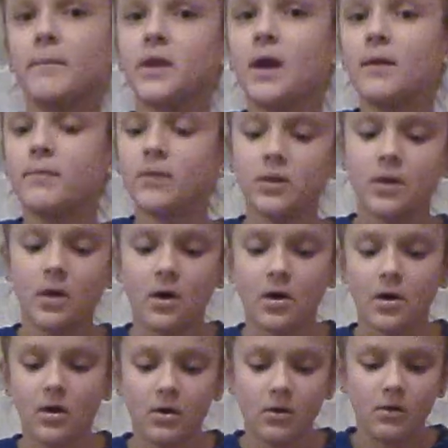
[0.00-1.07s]
down
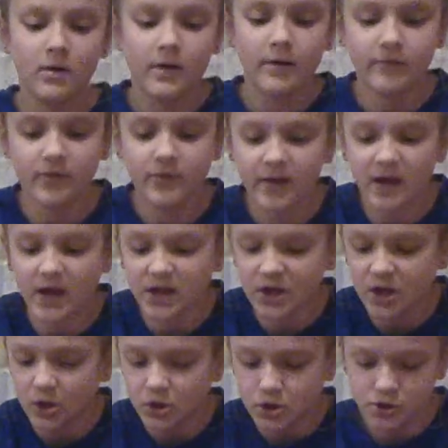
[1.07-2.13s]
below if you think I did
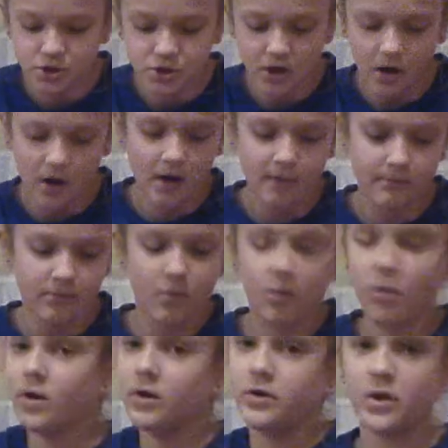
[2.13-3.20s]
a good job
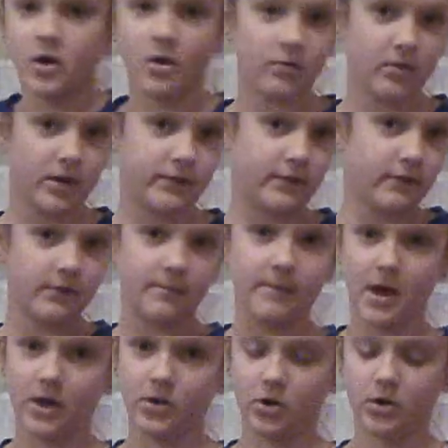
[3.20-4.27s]
or don't. It doesn't
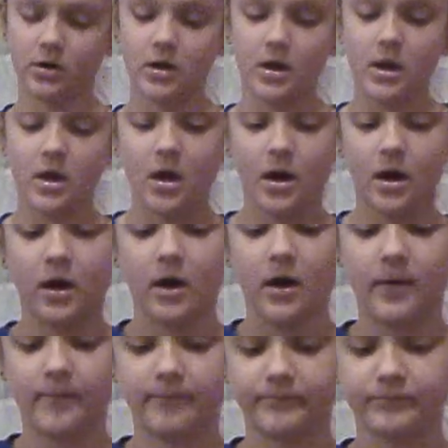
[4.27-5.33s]
matter.
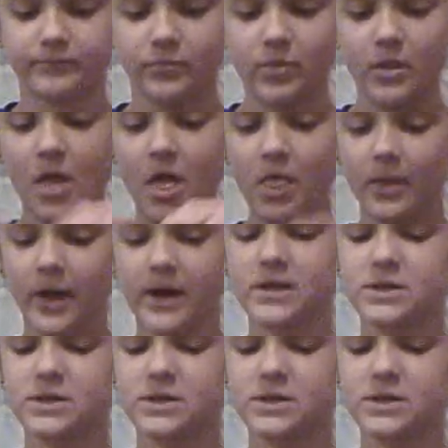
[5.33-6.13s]
Like and